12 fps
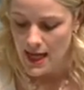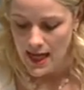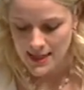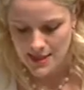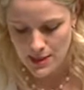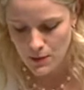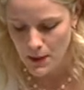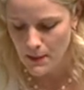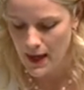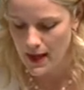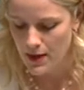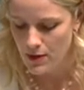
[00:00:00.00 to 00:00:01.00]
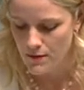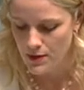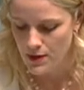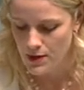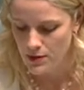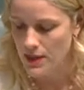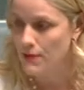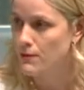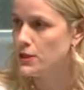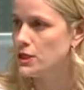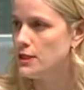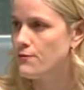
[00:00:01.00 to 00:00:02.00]
and still be paying off her degree
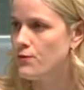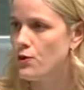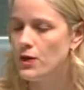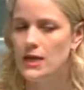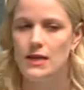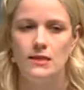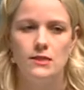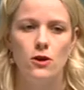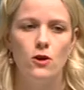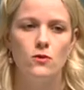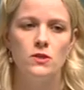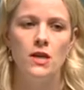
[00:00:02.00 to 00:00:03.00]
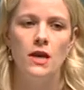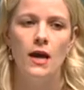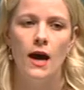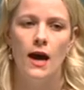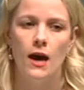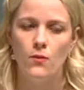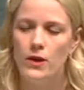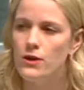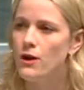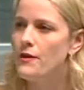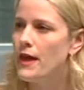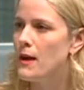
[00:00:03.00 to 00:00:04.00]
when she's 40 years old. We
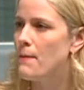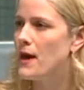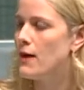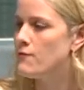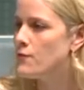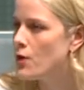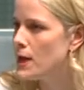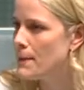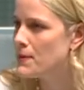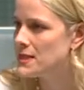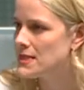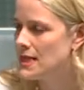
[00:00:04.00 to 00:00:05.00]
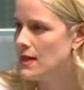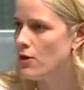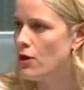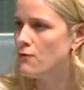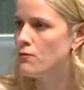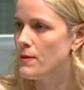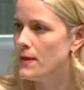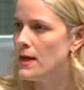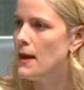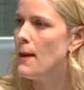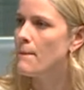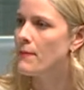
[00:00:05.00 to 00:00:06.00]
know that about 40% of
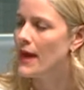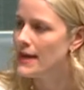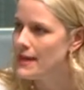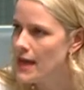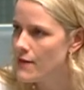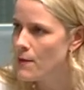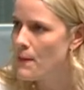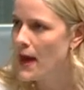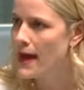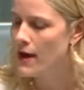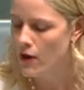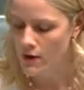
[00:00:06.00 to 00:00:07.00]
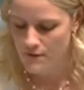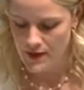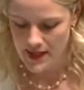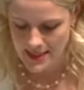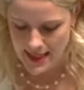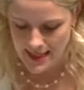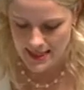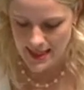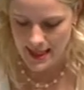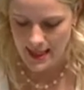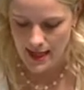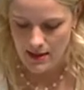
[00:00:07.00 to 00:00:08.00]
women may never pay off their debts
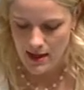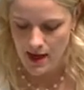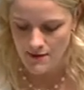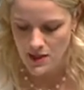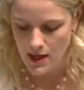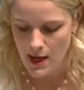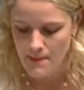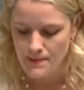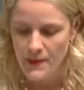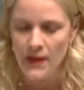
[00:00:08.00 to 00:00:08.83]
in their lifetime.